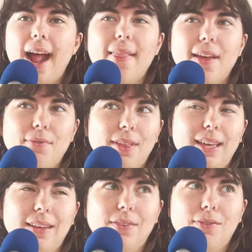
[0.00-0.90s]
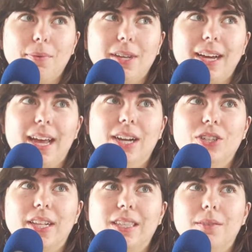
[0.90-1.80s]
And I feel like even from a young
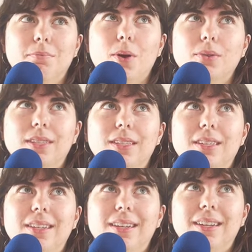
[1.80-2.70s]
age, that's the most,